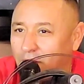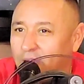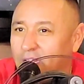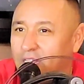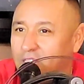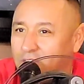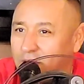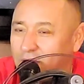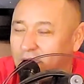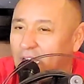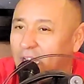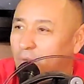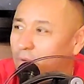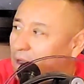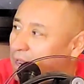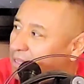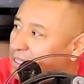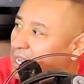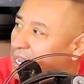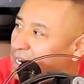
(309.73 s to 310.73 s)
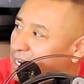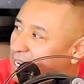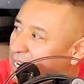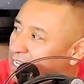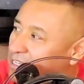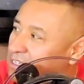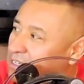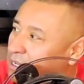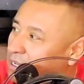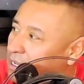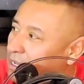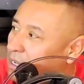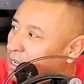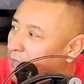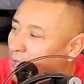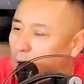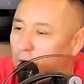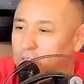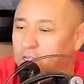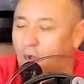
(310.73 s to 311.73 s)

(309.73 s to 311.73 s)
Okay, so yeah, at that age, I was